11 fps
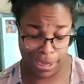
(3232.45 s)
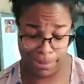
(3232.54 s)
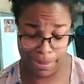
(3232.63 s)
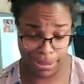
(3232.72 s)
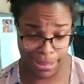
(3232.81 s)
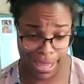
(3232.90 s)

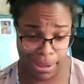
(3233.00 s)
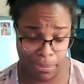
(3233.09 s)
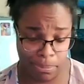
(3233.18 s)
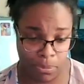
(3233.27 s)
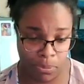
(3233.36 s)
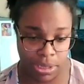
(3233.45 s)
thinking about that,
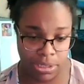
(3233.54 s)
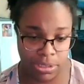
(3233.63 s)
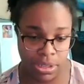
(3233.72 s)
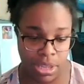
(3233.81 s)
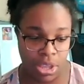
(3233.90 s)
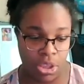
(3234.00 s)

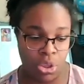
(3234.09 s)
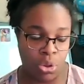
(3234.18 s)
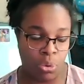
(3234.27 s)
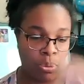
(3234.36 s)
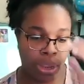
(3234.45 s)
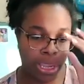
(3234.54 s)
was
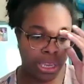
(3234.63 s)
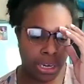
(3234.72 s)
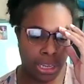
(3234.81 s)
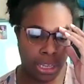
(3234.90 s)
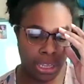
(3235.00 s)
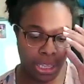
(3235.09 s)
when